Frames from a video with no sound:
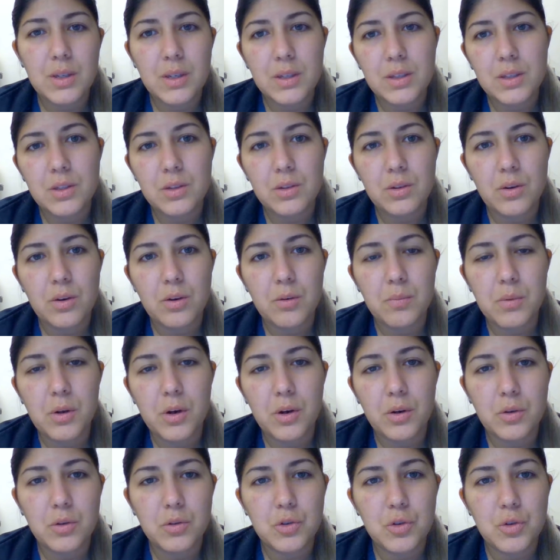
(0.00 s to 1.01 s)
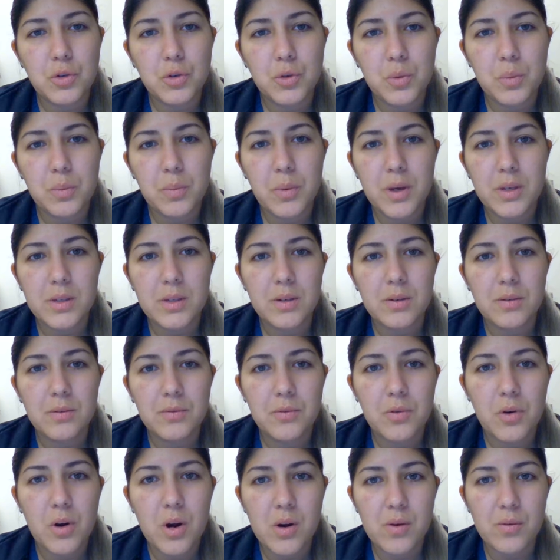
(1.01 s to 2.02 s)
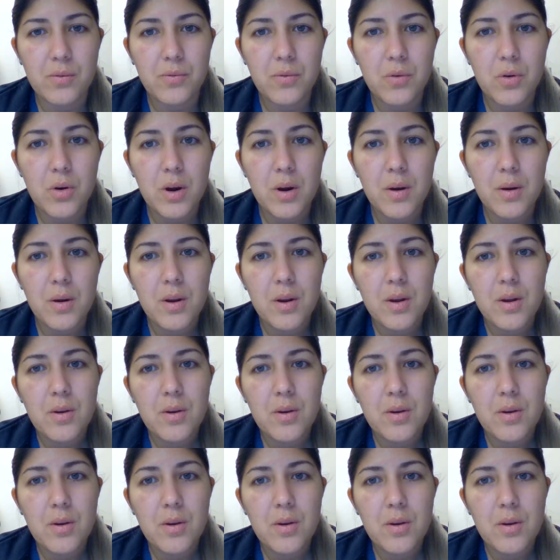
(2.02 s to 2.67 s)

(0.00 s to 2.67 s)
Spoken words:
as her blood cultures were positive 4 out of 4